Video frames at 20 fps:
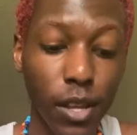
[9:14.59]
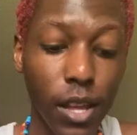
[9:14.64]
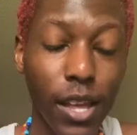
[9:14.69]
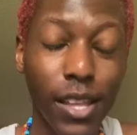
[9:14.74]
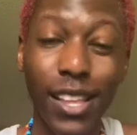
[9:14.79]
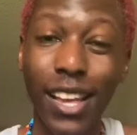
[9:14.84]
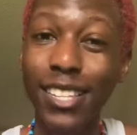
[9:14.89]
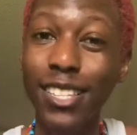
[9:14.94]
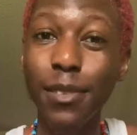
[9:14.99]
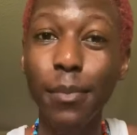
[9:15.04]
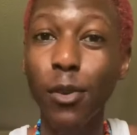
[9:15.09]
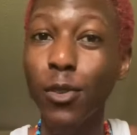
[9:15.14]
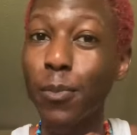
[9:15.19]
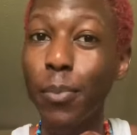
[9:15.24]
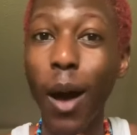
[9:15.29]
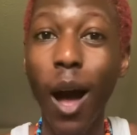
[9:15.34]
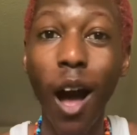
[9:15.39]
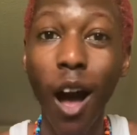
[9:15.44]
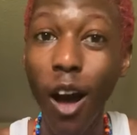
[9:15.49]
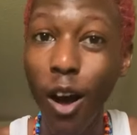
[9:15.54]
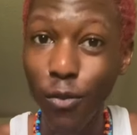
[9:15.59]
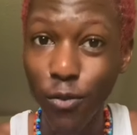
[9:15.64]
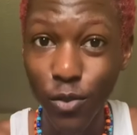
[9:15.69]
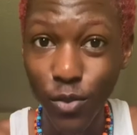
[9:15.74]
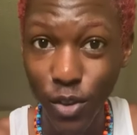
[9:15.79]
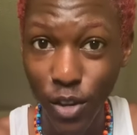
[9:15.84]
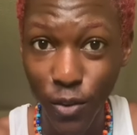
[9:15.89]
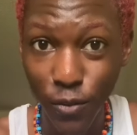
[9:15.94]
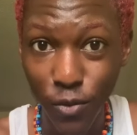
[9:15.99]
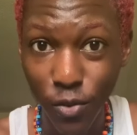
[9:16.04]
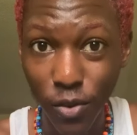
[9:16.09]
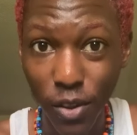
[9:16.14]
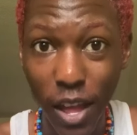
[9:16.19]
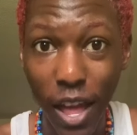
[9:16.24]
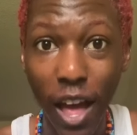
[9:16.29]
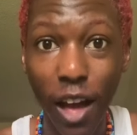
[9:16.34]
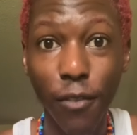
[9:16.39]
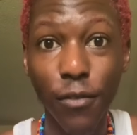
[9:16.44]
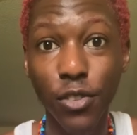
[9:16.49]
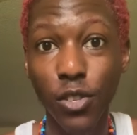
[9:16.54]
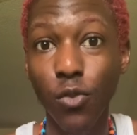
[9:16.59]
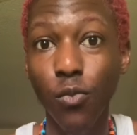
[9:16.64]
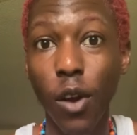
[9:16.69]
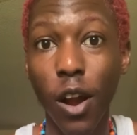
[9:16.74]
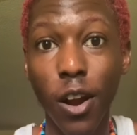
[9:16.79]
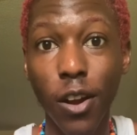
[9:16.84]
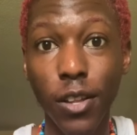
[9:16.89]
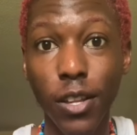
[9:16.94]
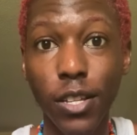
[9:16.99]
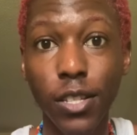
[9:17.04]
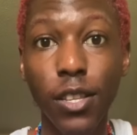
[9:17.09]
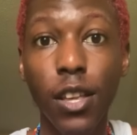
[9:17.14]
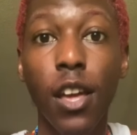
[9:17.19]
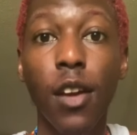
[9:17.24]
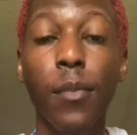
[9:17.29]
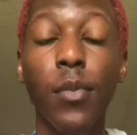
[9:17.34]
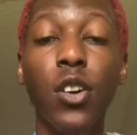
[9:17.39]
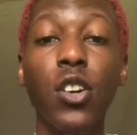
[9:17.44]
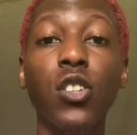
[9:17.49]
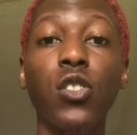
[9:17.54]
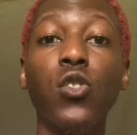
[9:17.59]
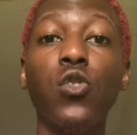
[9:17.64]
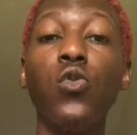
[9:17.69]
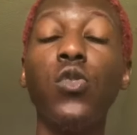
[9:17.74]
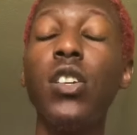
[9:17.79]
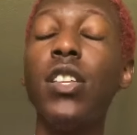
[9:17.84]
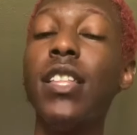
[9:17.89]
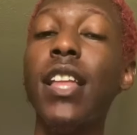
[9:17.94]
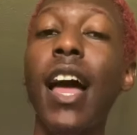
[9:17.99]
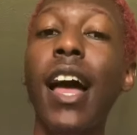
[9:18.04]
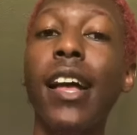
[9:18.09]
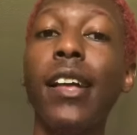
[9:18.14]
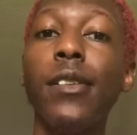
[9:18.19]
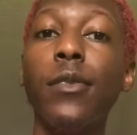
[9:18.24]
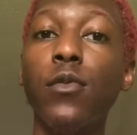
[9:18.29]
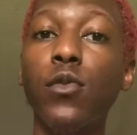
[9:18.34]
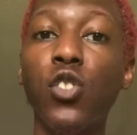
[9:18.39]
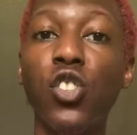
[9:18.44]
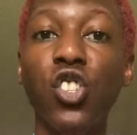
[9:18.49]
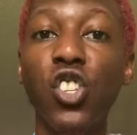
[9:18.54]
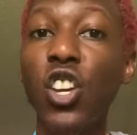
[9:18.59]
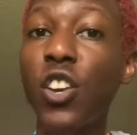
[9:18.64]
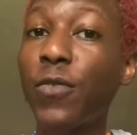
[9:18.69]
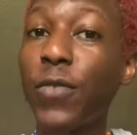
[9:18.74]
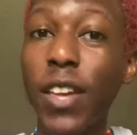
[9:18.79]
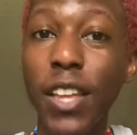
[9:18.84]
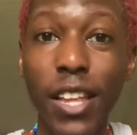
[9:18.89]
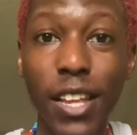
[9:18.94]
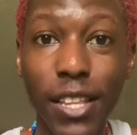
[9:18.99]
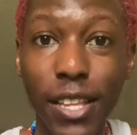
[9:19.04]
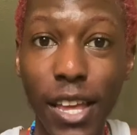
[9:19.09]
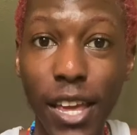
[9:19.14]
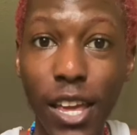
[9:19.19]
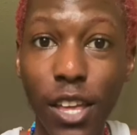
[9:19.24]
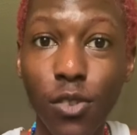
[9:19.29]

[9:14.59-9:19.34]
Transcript: That's the most powerful gift you can have, is awareness, because you cannot shift anything.